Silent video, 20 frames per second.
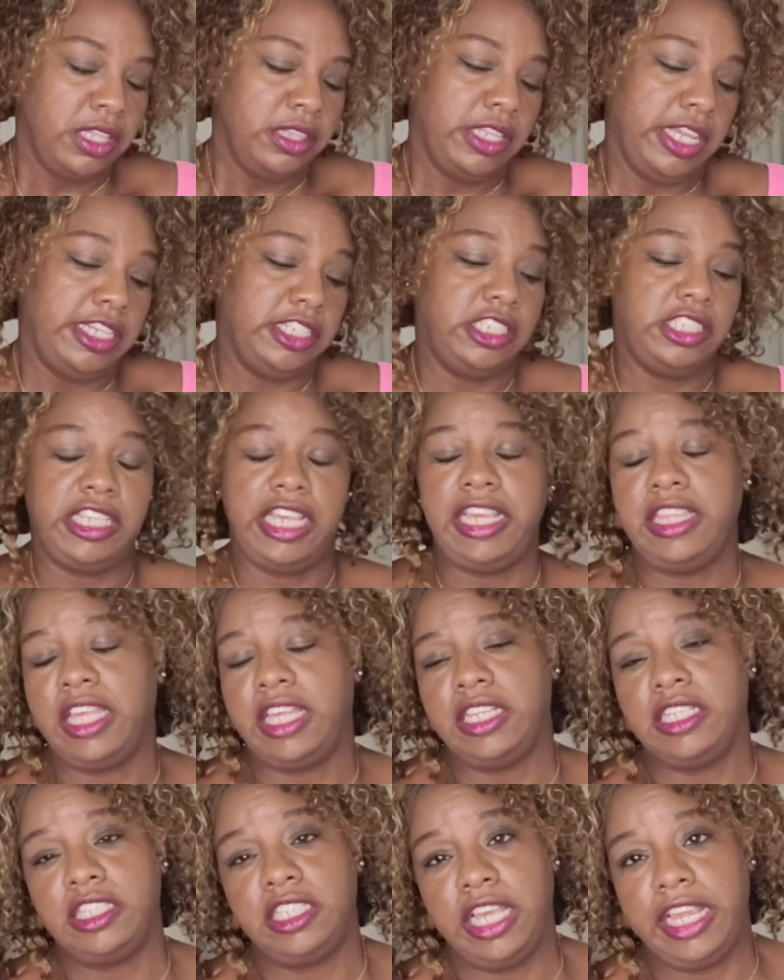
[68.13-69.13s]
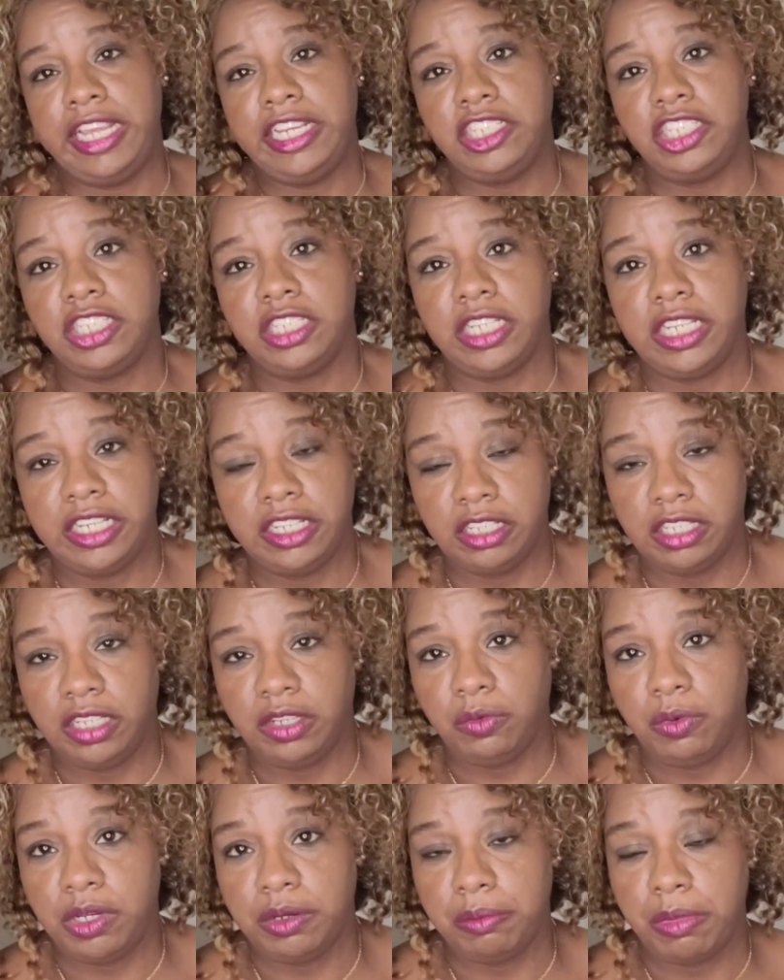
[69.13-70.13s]
They say that it's ancient
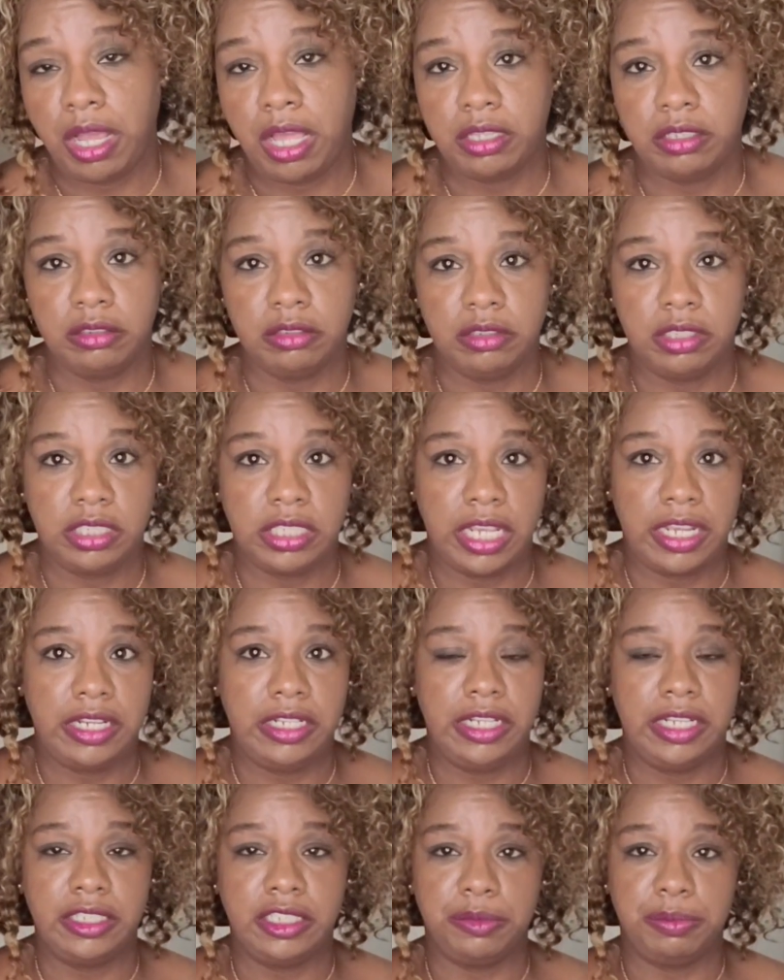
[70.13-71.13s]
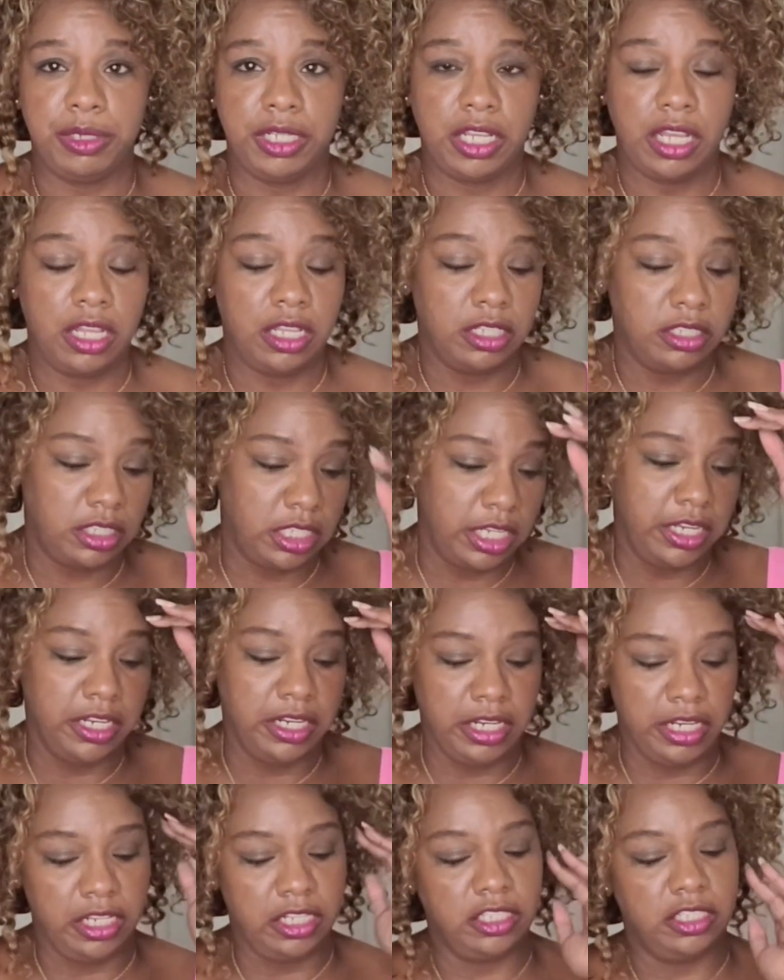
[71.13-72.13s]
healing with modern science because
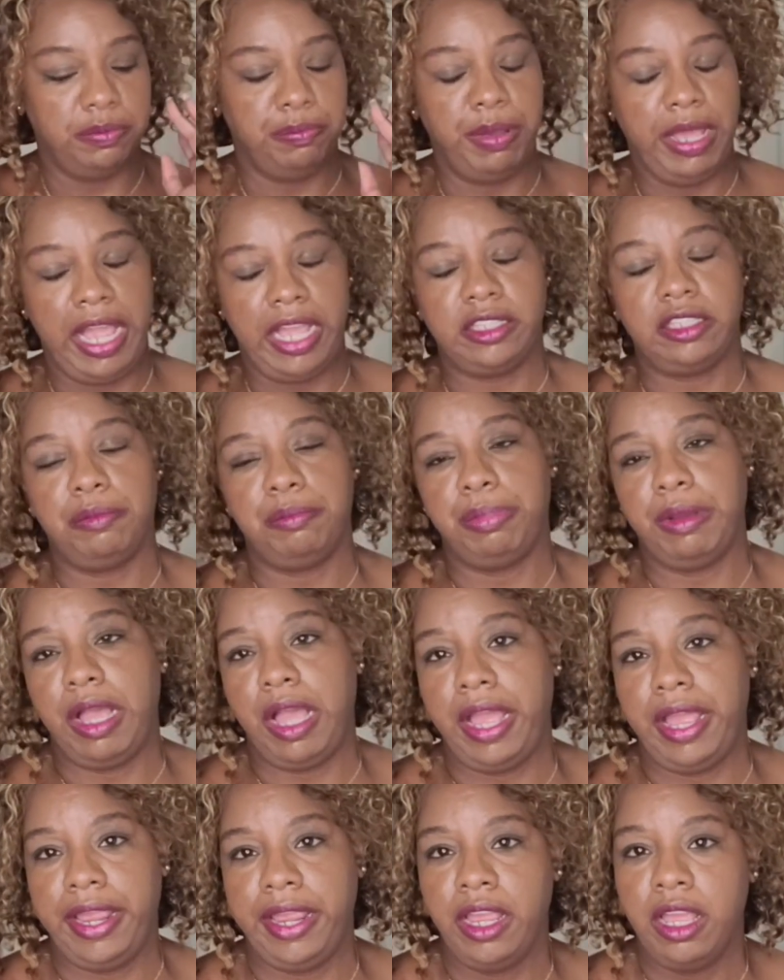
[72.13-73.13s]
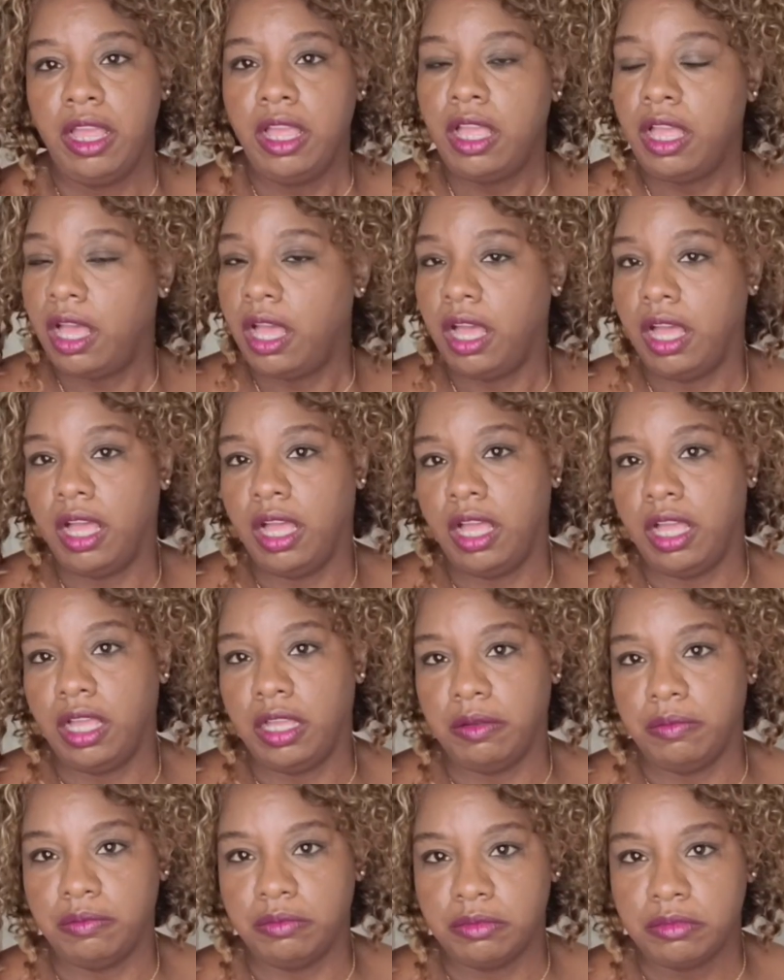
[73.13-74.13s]
it is backed by
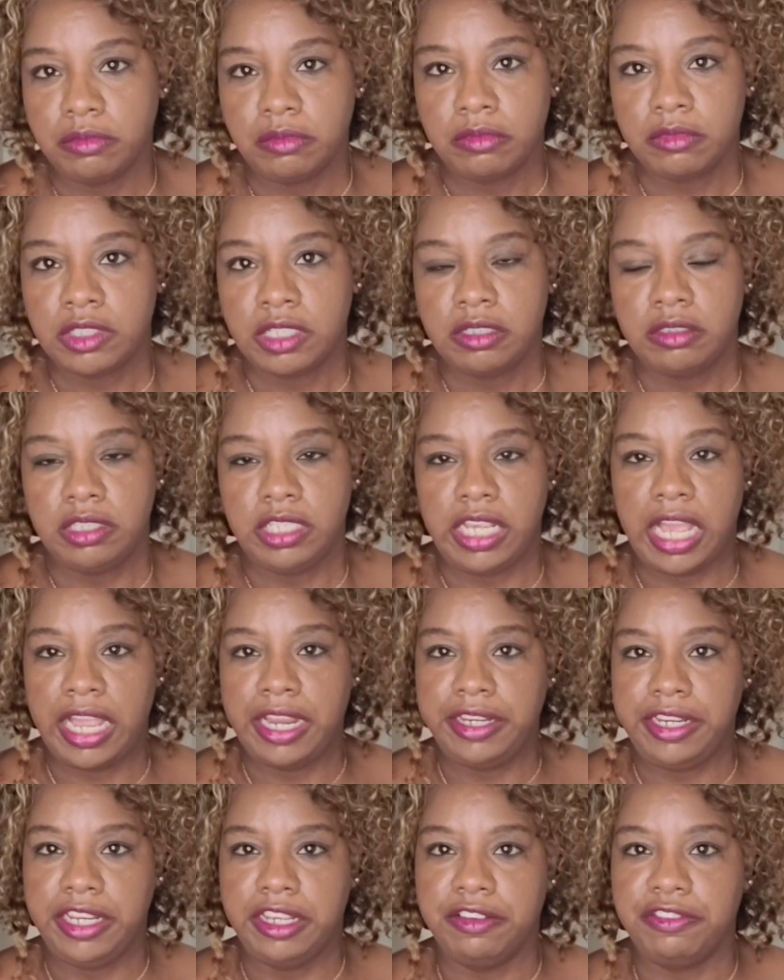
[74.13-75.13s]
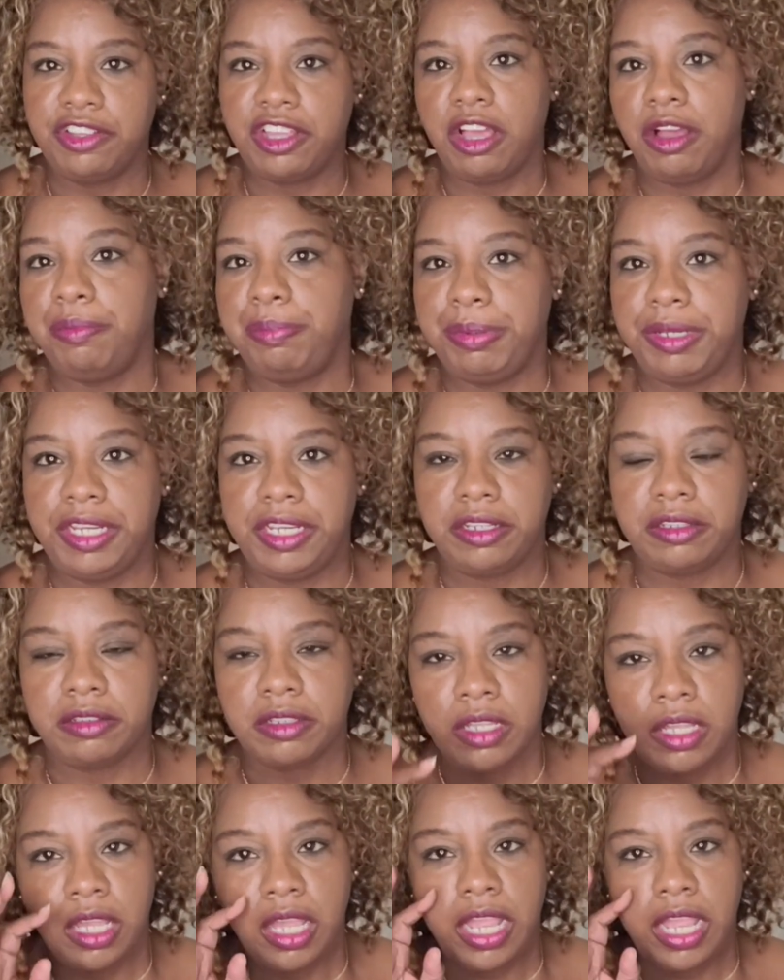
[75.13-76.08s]
the idea of cupping.